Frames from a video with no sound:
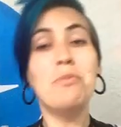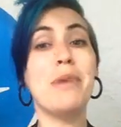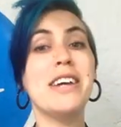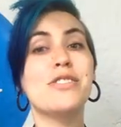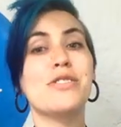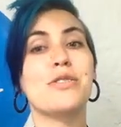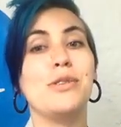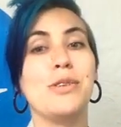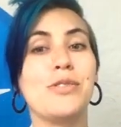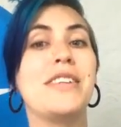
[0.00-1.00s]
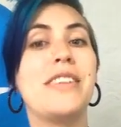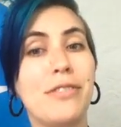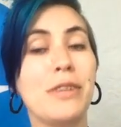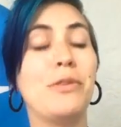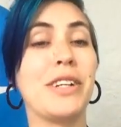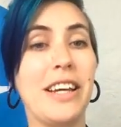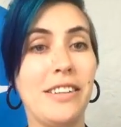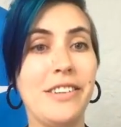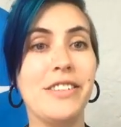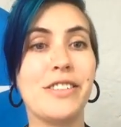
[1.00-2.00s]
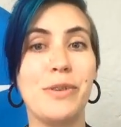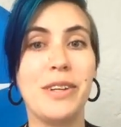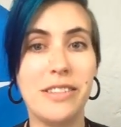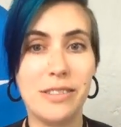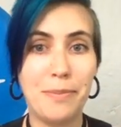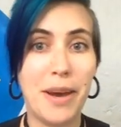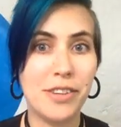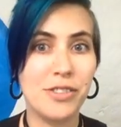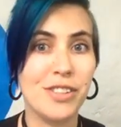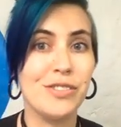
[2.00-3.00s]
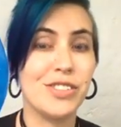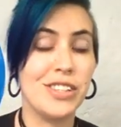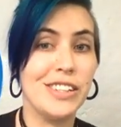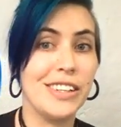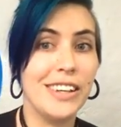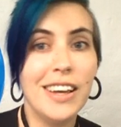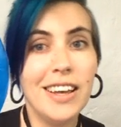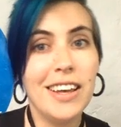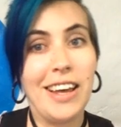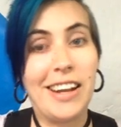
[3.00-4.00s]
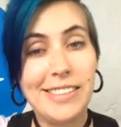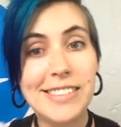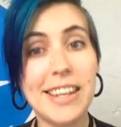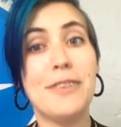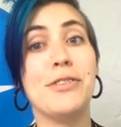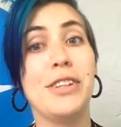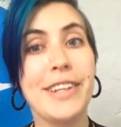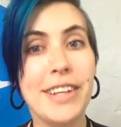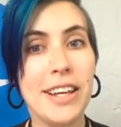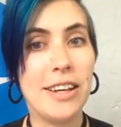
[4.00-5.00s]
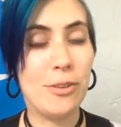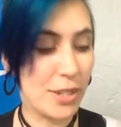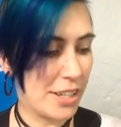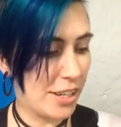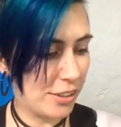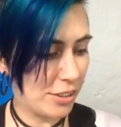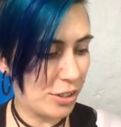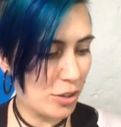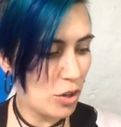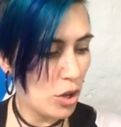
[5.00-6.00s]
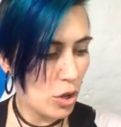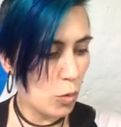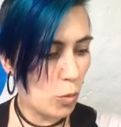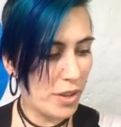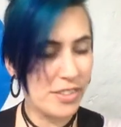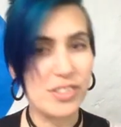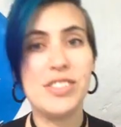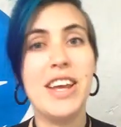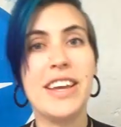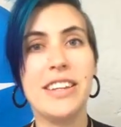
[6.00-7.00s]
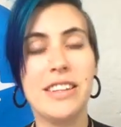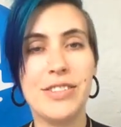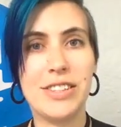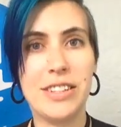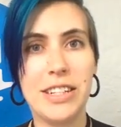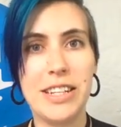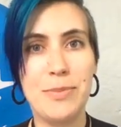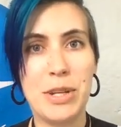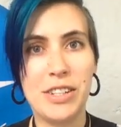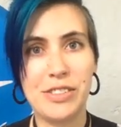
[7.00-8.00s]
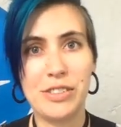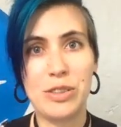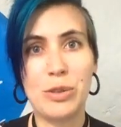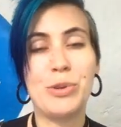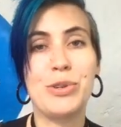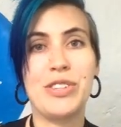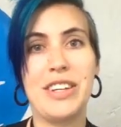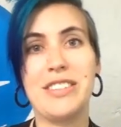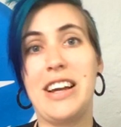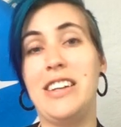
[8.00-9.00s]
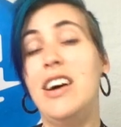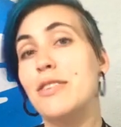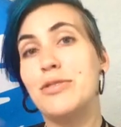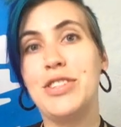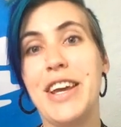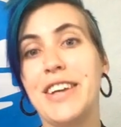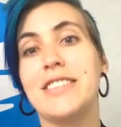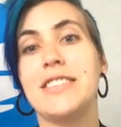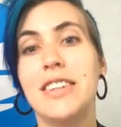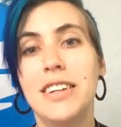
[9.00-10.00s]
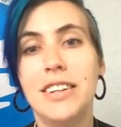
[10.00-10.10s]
badgers are cool, so I definitely want to get alerts when there's a badger in the vicinity, and I definitely get want to get an alert when there's a snake in the vicinity because as Thor says, I love snakes.